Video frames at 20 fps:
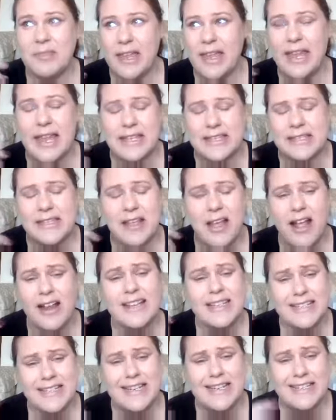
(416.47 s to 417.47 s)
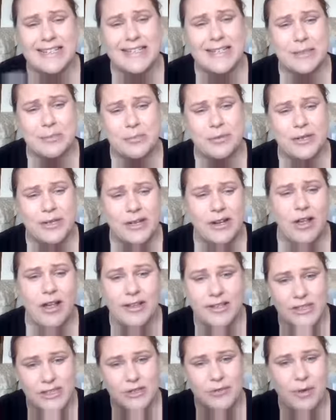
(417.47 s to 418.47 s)
it's not as easy to put it
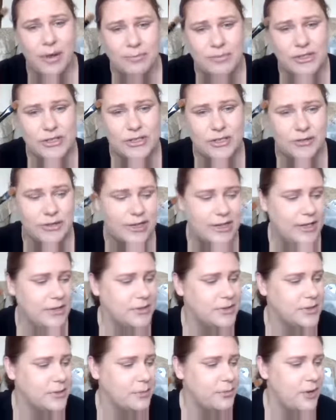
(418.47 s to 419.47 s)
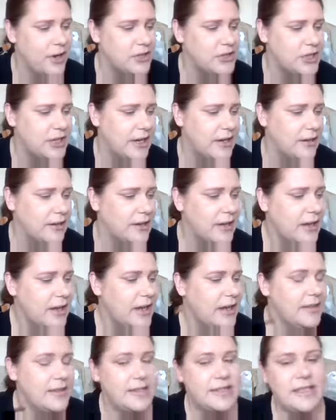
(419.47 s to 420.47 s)
on. So I'm just going to use a brush here.
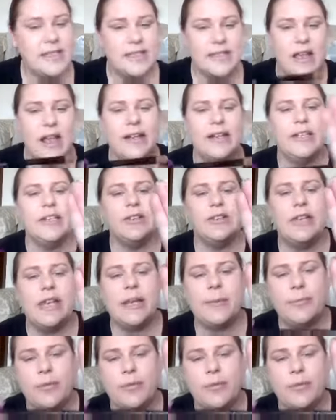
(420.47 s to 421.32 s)
This is not a Younique